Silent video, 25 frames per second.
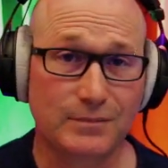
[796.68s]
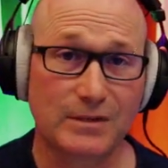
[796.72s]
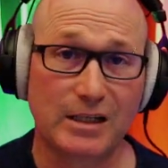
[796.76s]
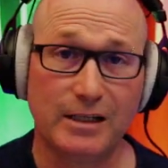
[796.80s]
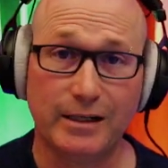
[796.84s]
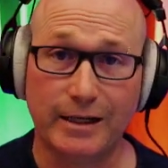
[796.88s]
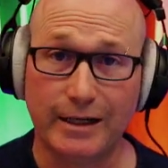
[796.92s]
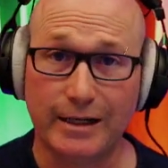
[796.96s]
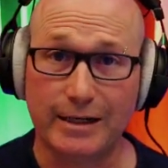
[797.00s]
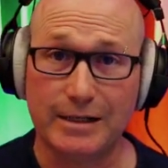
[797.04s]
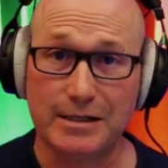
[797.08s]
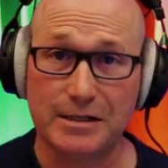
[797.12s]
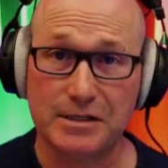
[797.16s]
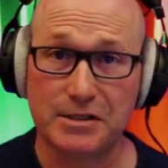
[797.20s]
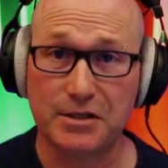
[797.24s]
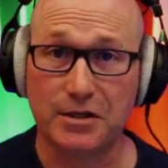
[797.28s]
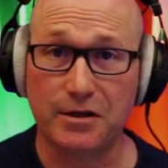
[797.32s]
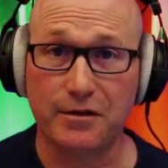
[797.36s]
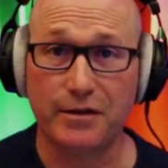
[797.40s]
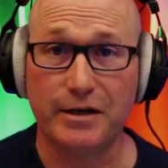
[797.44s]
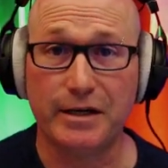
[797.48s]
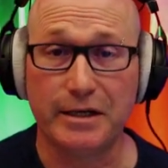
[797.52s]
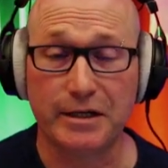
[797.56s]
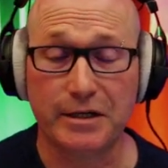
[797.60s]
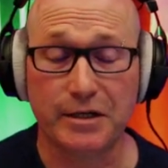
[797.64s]
And so
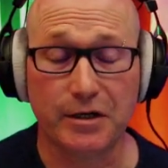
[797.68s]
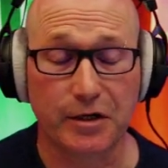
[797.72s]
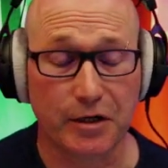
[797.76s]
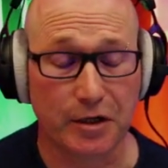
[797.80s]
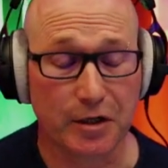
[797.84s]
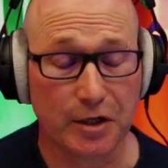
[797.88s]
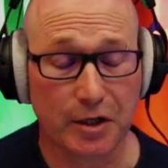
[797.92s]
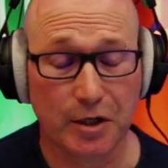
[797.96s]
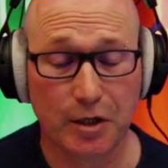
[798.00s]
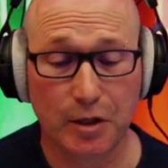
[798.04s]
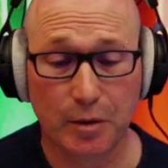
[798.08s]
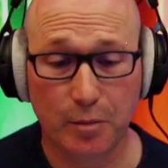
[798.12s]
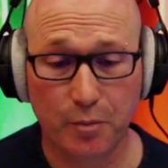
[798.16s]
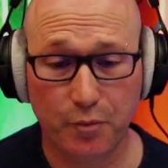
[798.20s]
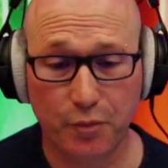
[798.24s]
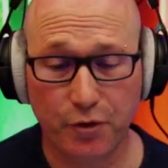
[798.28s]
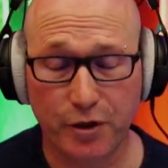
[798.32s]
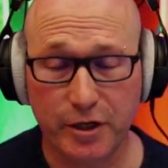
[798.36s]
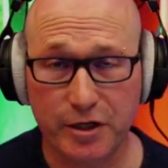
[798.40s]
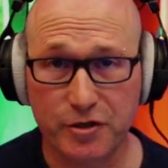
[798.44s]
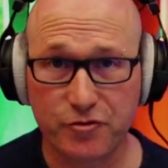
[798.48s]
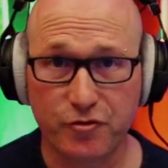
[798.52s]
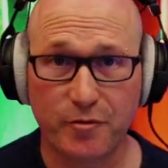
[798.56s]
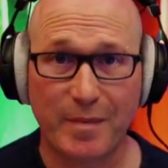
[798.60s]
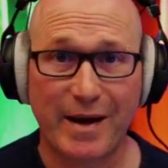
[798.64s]
there you go. Pretty
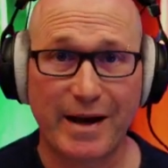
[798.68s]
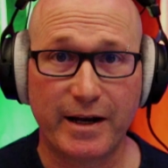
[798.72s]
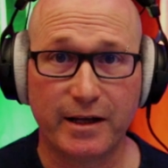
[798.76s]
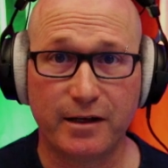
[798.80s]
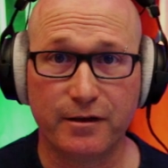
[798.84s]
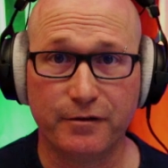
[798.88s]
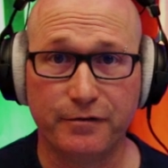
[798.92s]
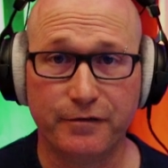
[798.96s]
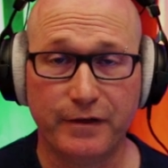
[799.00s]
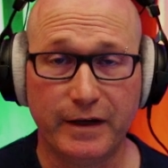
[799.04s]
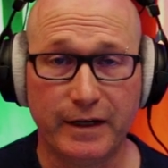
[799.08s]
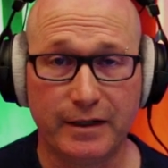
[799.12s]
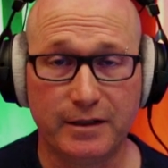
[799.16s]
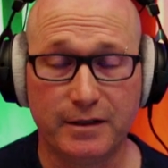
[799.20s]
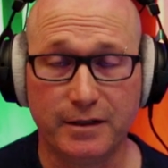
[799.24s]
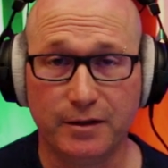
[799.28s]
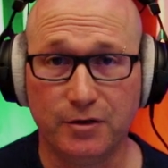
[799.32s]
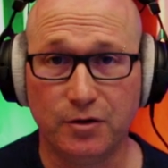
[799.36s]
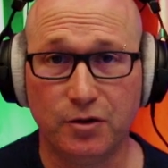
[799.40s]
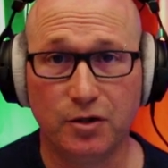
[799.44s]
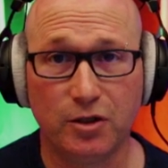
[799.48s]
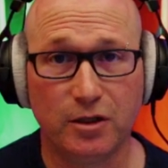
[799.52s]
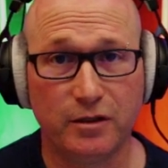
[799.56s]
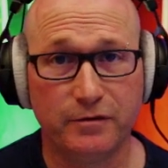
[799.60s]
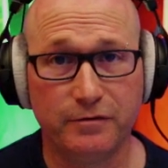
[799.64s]
dramatic effect, and
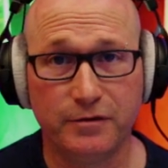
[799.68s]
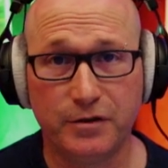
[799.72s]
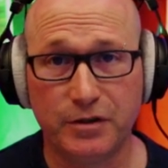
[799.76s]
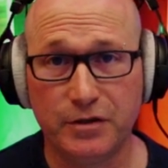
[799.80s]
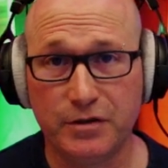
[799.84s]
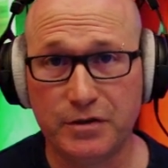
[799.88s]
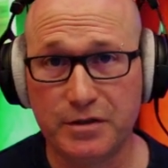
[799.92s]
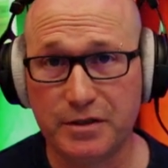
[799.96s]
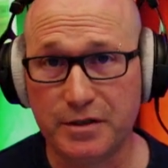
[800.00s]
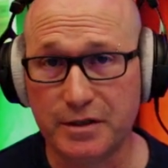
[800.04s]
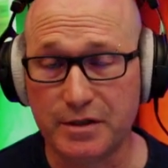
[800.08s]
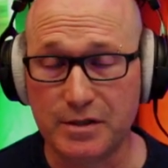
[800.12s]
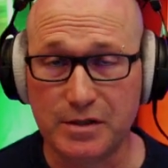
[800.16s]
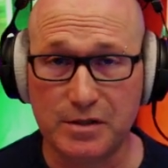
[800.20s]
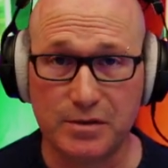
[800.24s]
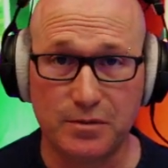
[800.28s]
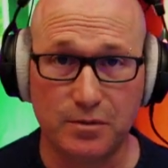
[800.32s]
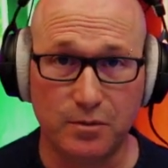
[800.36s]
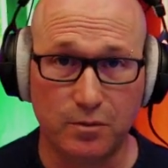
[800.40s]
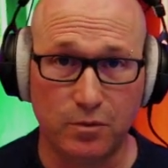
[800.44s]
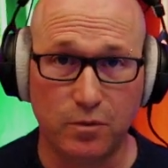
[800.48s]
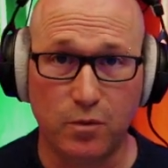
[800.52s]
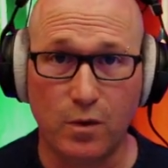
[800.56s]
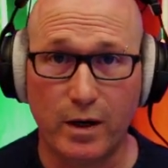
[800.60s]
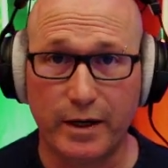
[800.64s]
all I've used is
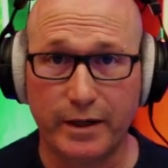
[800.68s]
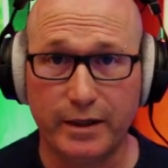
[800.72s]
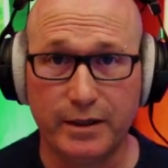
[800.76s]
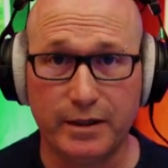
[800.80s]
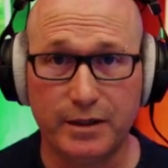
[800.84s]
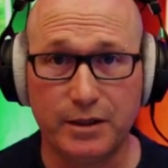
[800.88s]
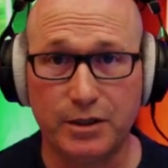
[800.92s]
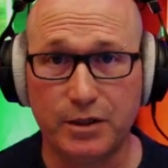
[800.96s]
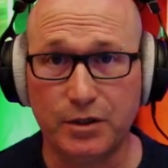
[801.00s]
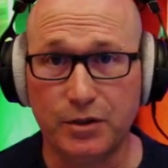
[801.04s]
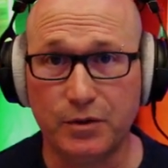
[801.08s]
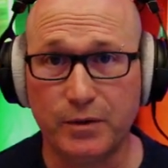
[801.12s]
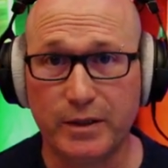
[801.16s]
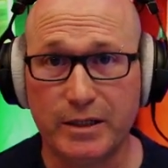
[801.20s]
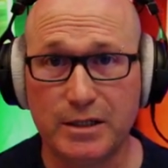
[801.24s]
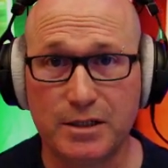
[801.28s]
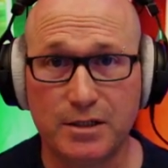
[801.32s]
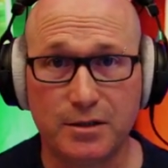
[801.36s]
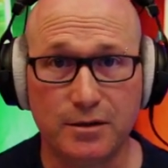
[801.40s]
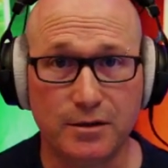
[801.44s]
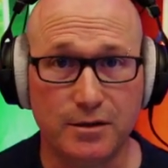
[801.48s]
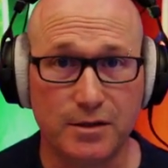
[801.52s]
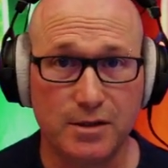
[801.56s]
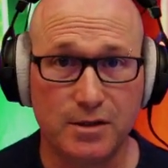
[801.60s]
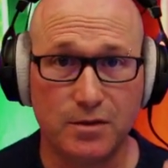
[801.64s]
one EQ
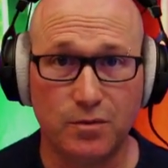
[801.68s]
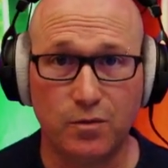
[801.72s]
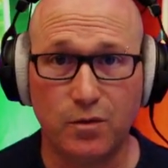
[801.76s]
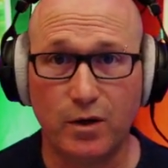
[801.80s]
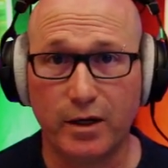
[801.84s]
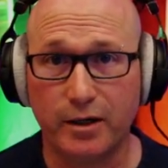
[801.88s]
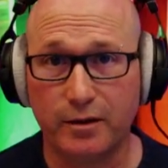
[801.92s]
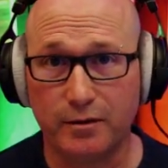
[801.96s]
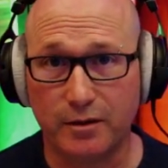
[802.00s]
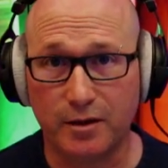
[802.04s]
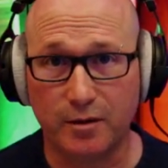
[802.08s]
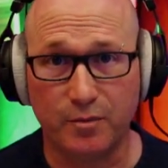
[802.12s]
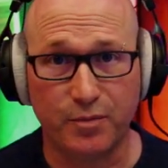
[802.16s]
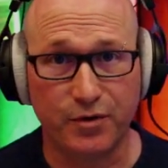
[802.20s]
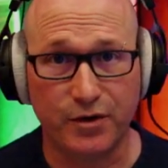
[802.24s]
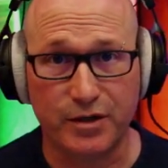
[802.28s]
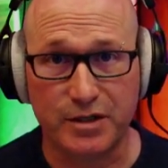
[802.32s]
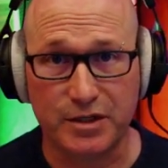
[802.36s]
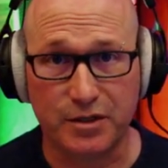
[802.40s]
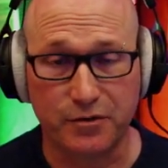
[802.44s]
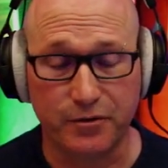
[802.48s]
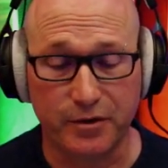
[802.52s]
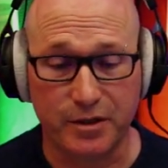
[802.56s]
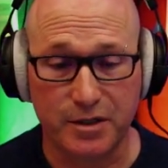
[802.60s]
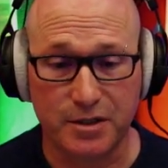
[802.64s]
instance, one
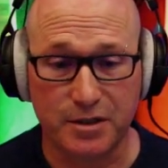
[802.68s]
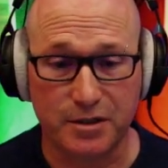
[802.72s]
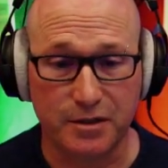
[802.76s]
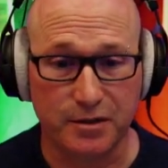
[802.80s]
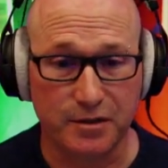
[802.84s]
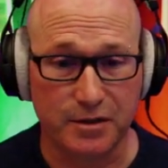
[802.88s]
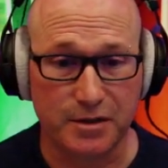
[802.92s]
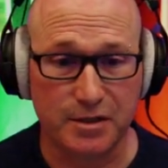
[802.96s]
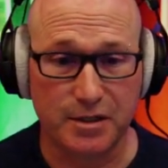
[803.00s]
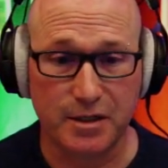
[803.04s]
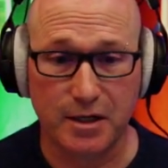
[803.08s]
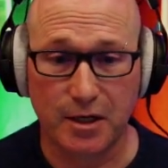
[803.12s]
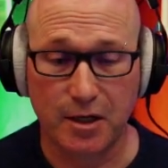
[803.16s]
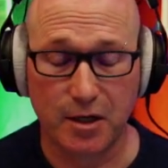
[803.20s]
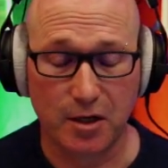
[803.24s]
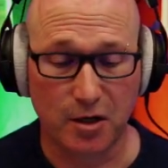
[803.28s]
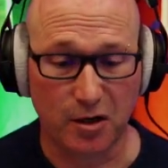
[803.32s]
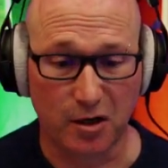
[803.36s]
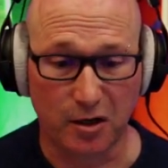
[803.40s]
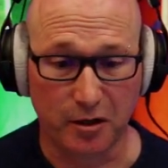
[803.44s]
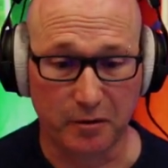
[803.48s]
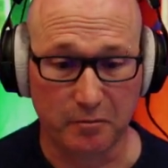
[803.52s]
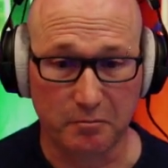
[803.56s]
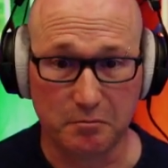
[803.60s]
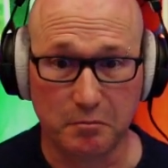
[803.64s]
compressor instance
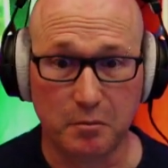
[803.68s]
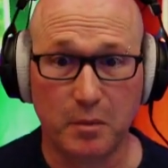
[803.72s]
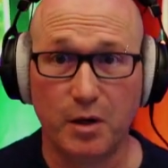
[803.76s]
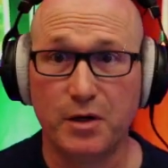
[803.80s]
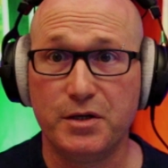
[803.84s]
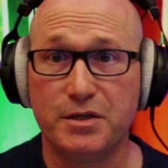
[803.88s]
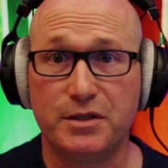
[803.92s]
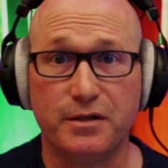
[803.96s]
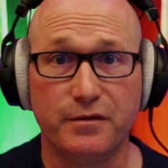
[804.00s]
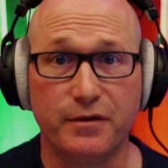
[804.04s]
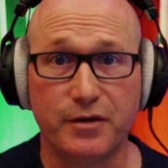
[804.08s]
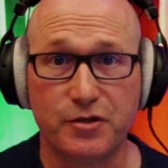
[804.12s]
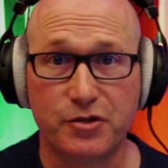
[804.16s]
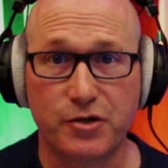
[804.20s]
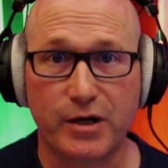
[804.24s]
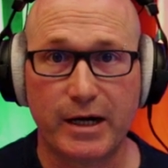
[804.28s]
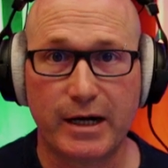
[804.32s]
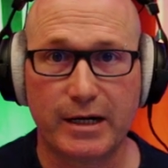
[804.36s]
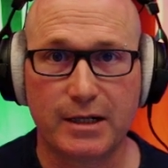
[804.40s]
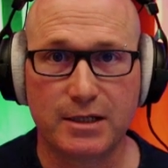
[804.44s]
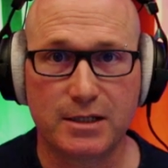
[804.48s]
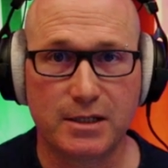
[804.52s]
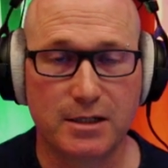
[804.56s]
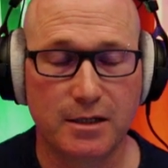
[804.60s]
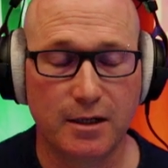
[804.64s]
on most of the
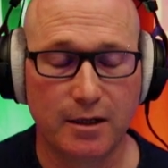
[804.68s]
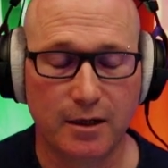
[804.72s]
tracks,